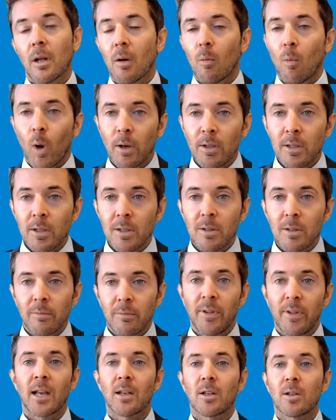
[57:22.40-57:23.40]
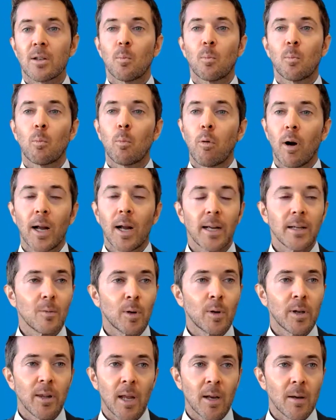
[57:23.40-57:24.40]
What
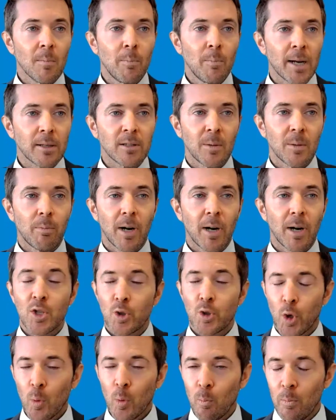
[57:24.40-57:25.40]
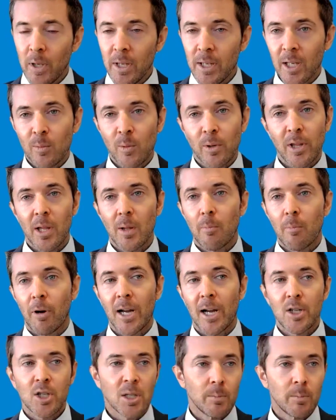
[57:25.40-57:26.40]
that impact on the price should be, and whether the
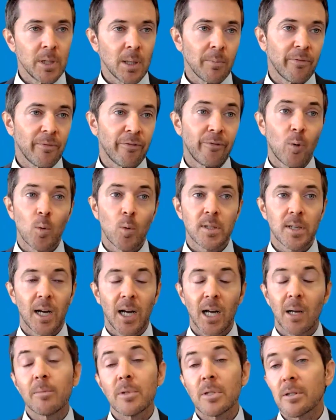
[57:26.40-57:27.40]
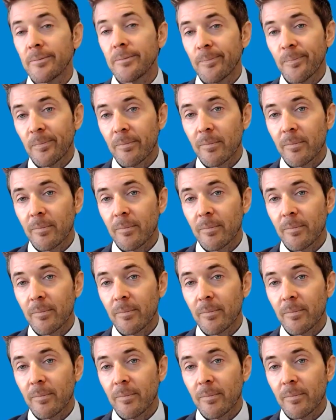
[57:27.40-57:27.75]
price should be up 4 times,